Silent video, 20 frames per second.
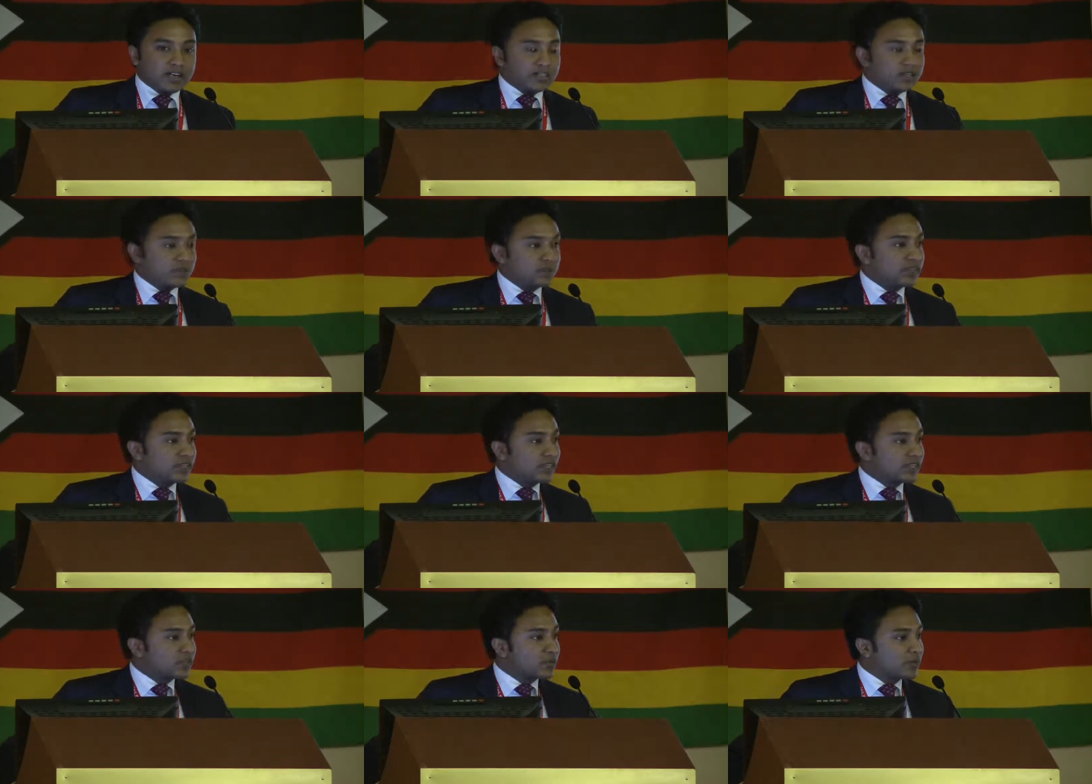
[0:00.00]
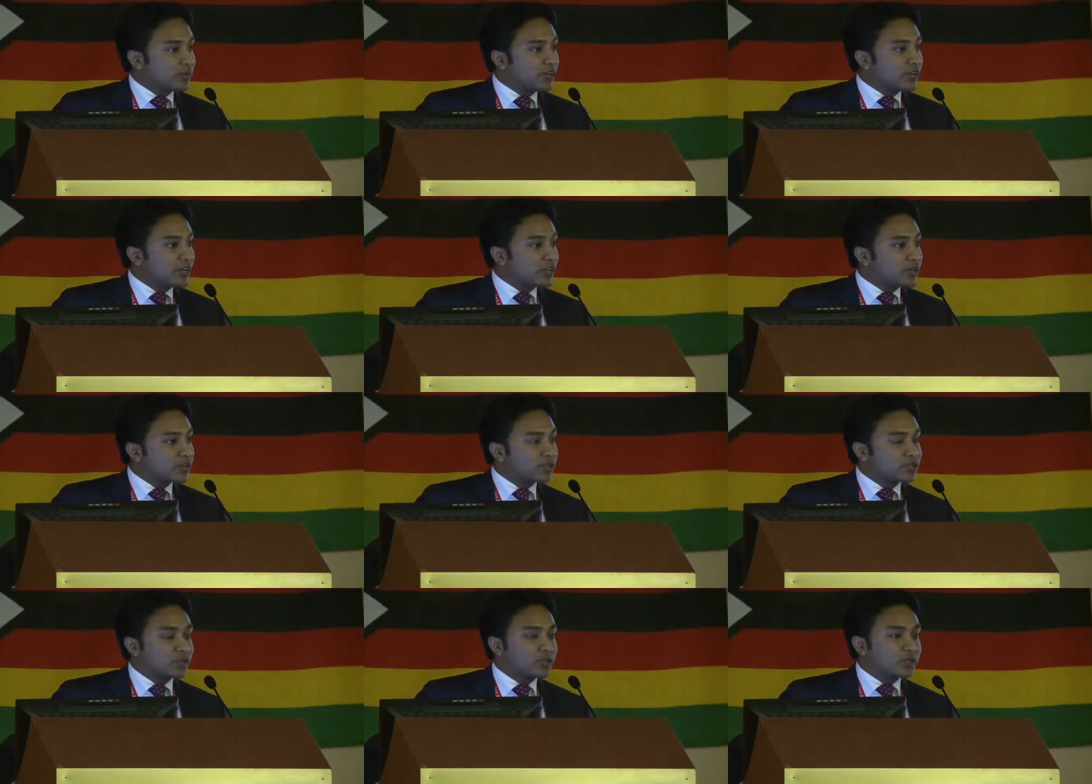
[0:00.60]
So that is when I
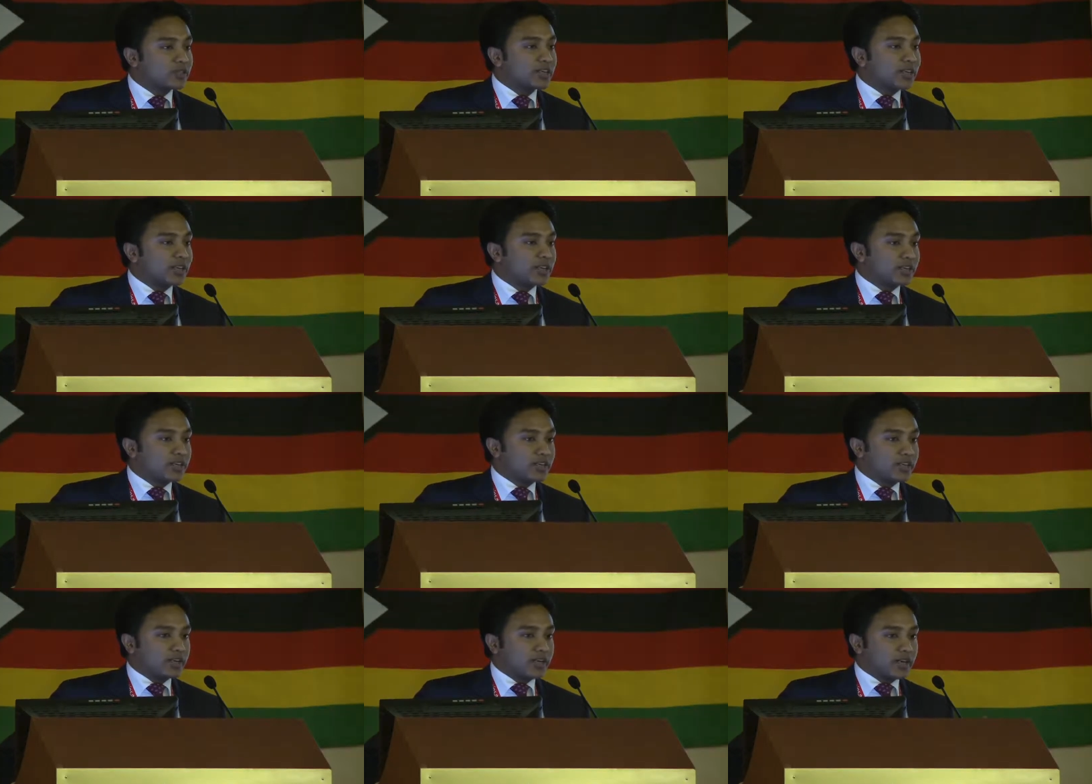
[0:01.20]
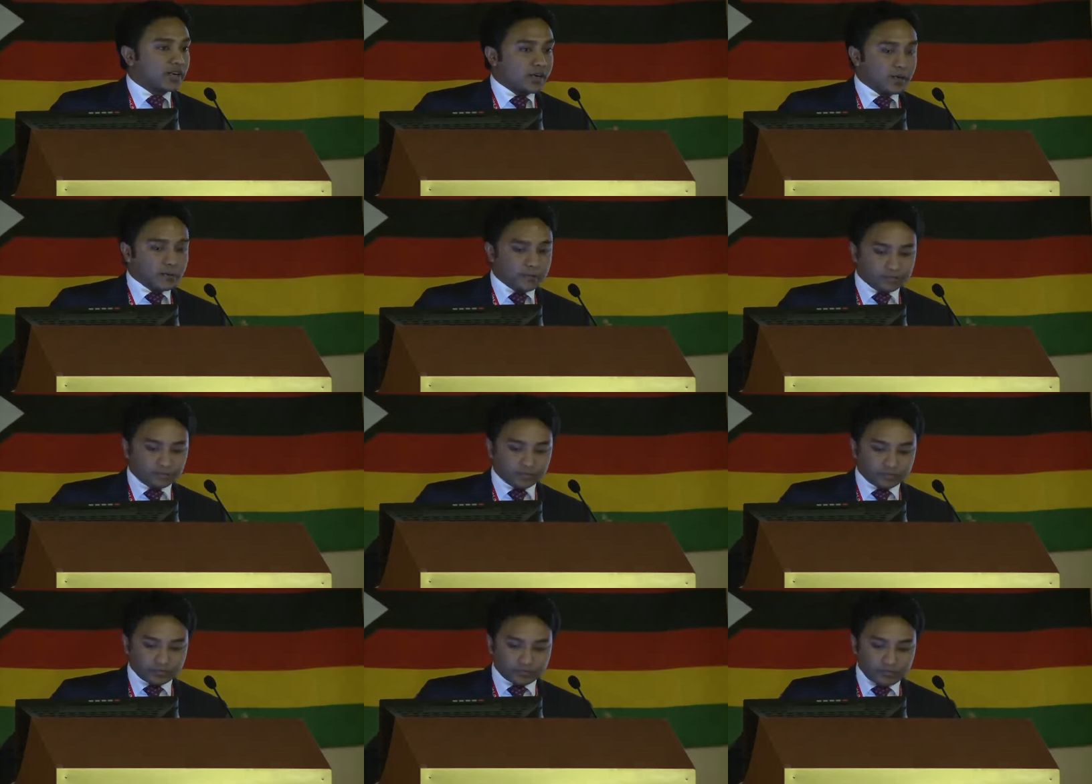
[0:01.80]
understood that
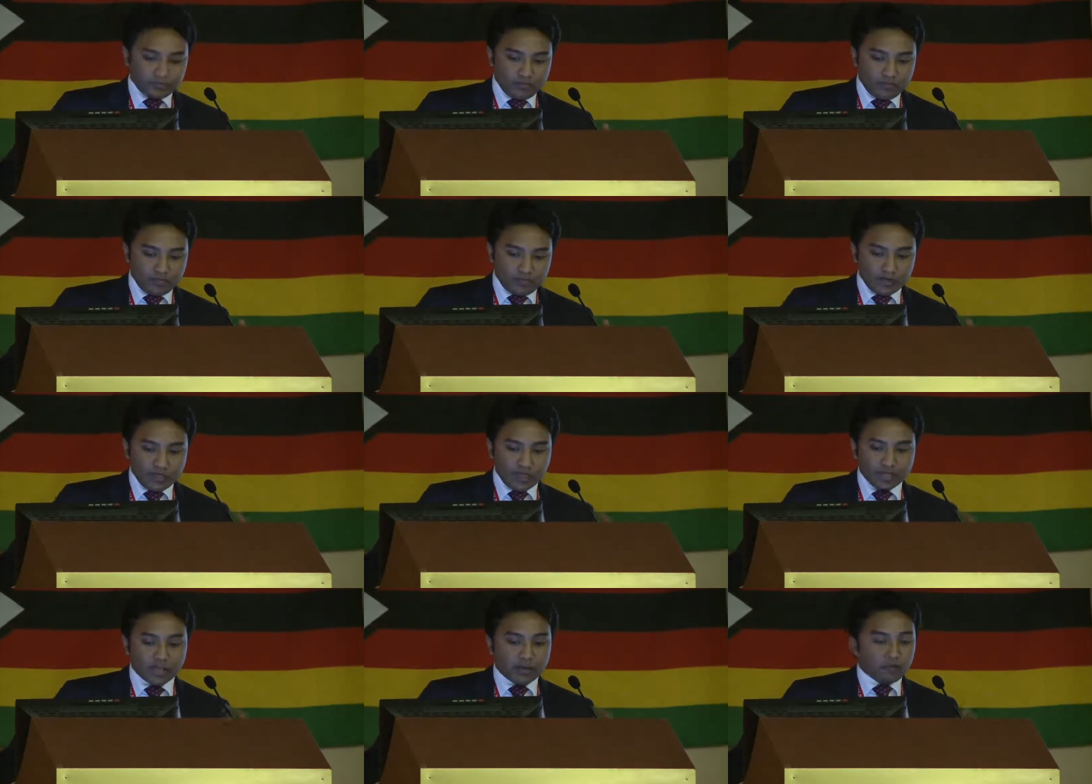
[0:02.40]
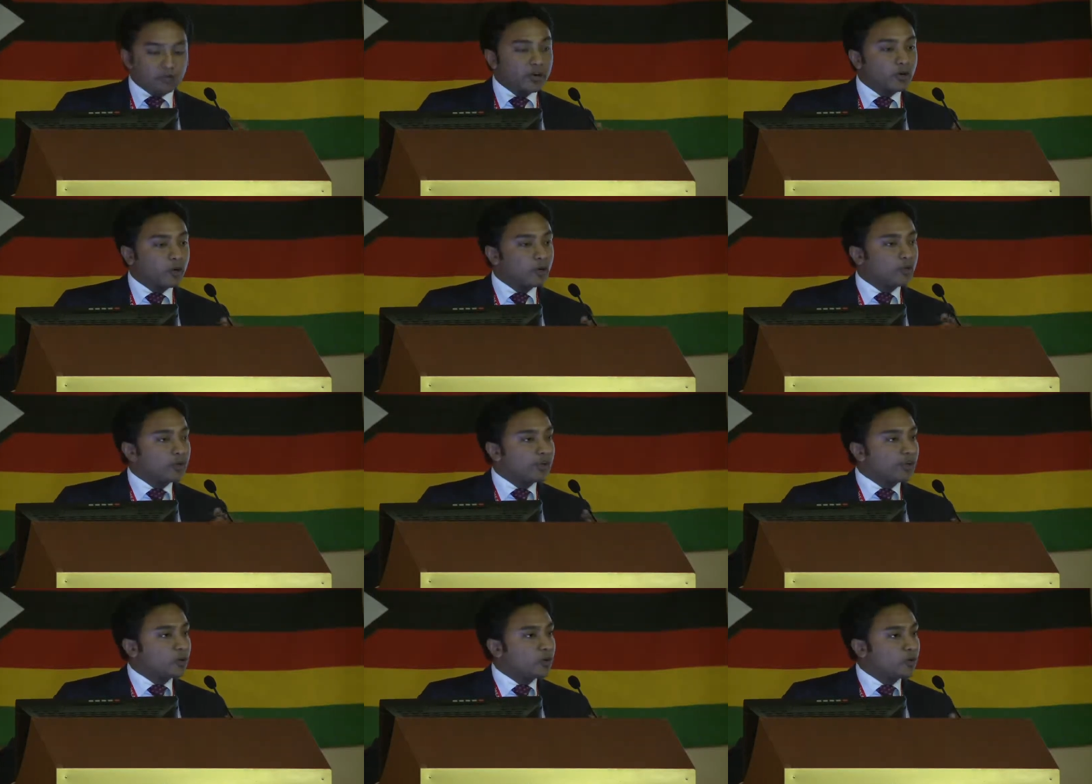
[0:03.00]
why
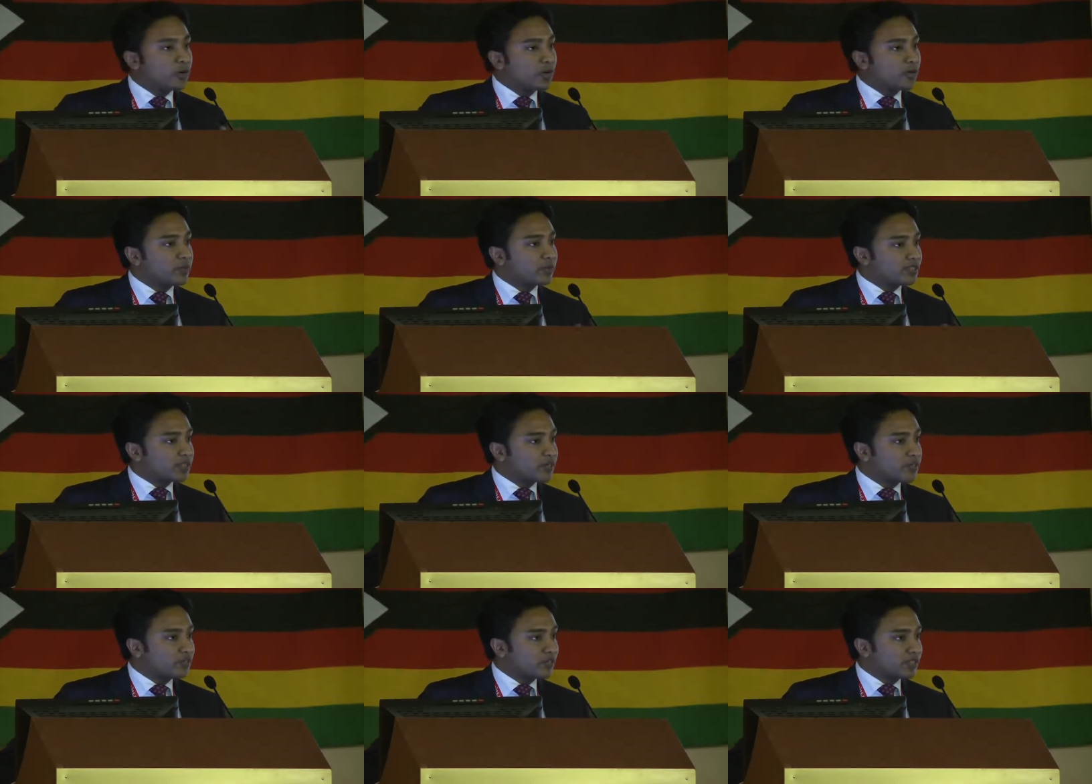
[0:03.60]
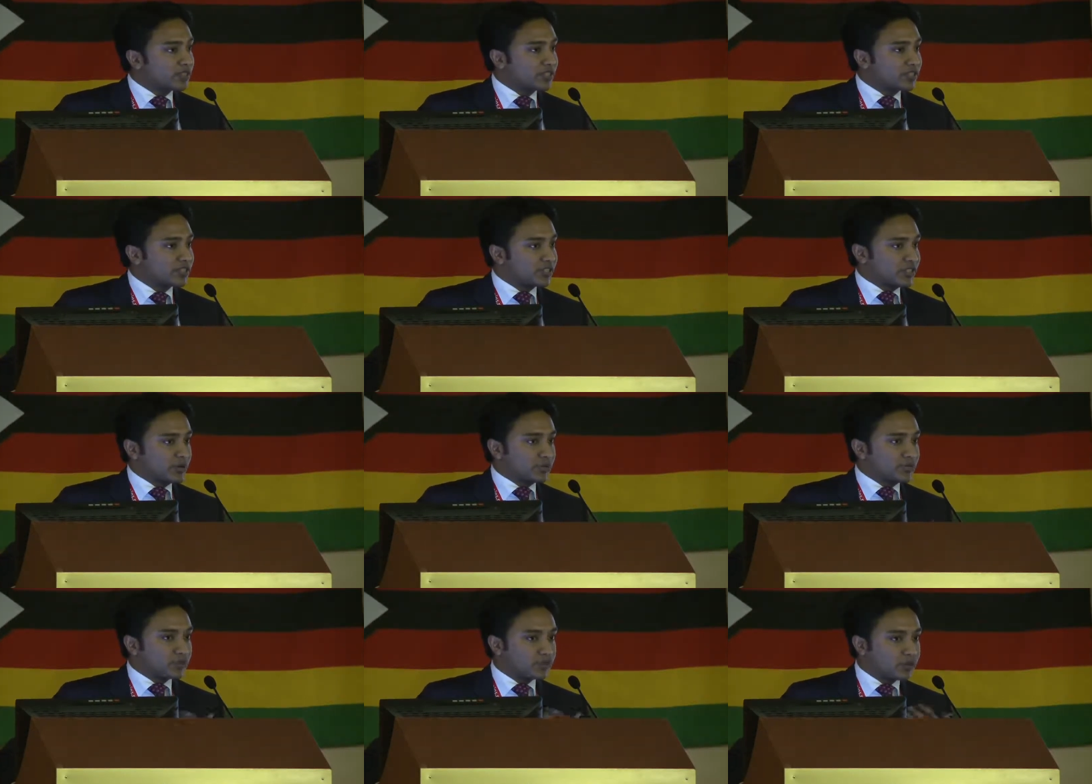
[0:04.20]
don't we innovate with simple
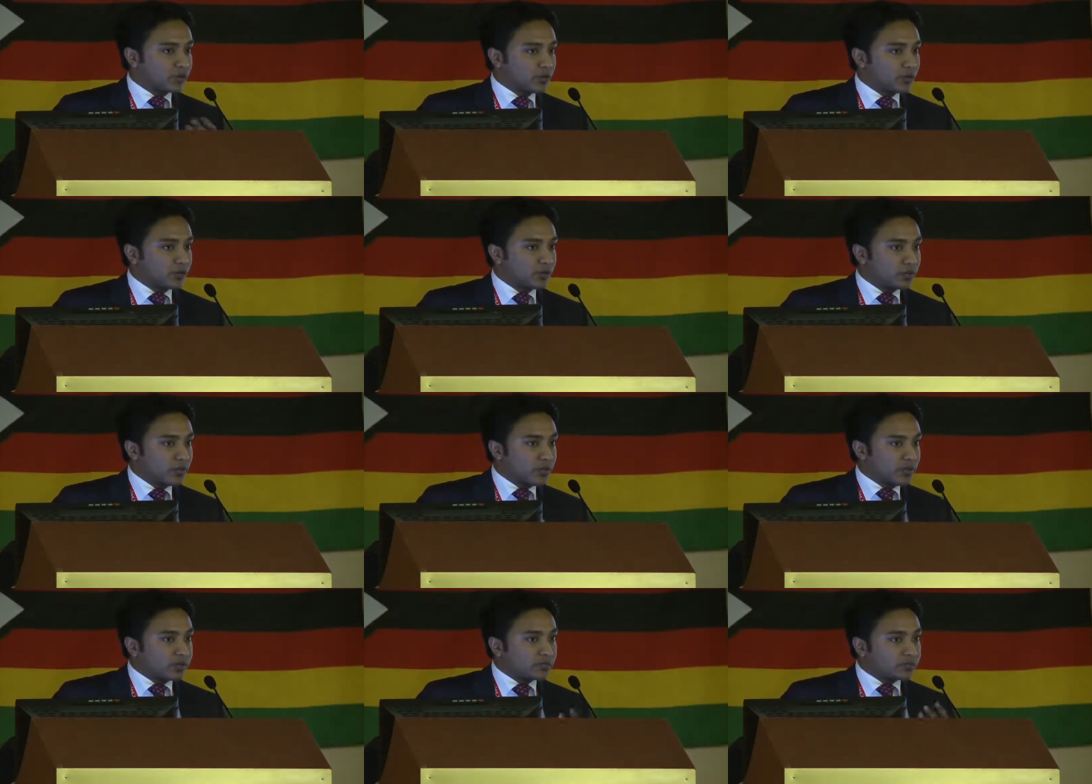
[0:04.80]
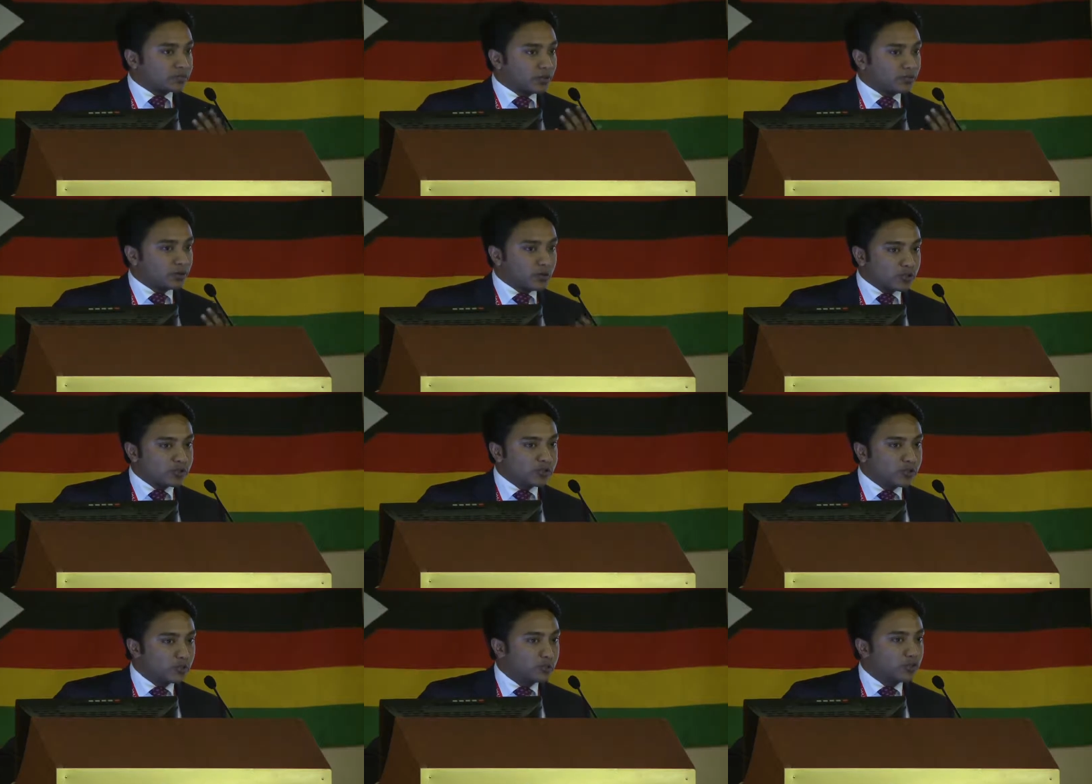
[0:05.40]
systems? So of
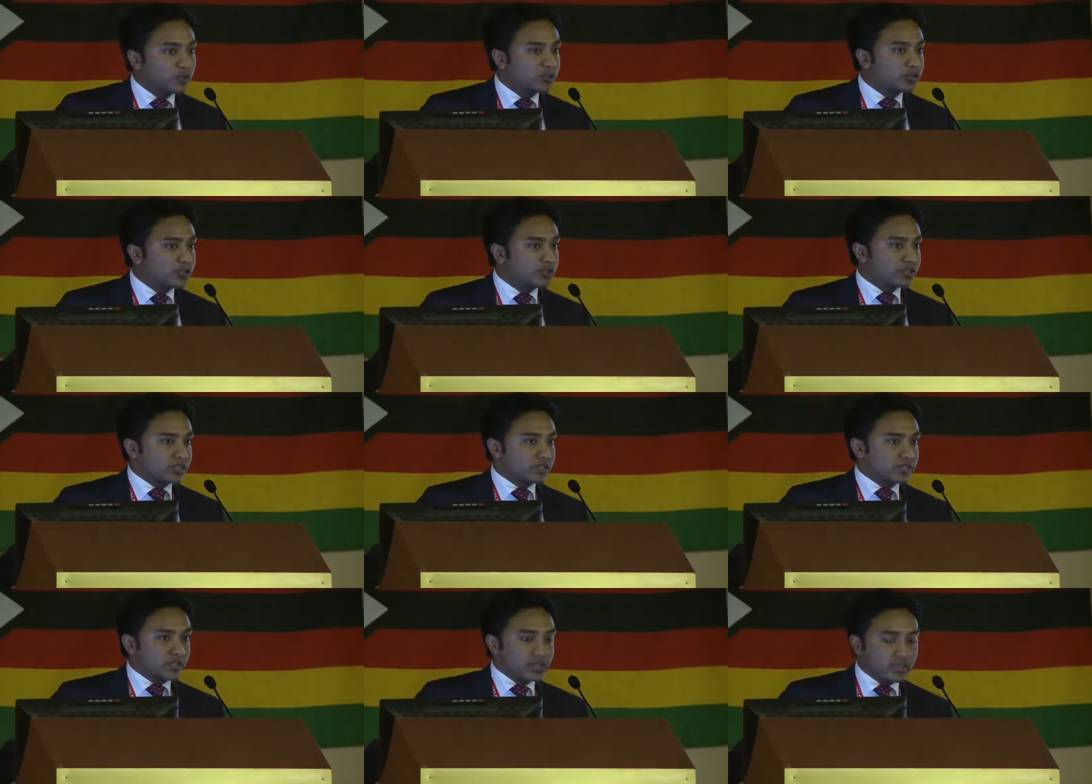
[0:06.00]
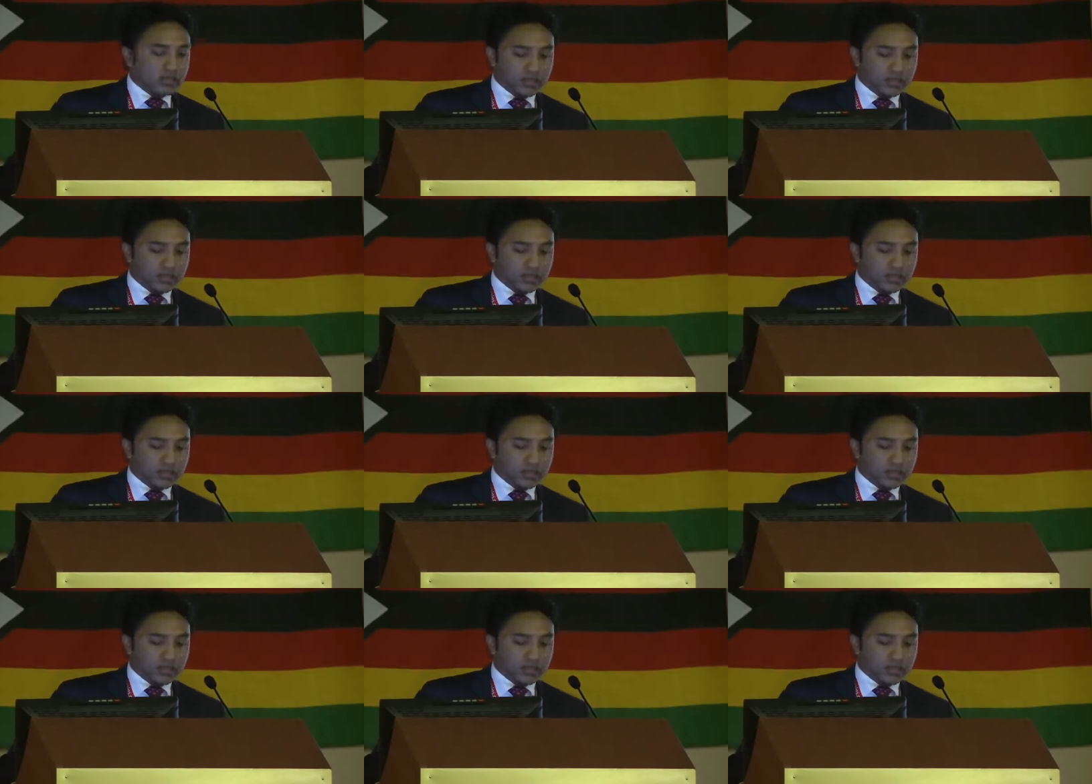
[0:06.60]
course schools,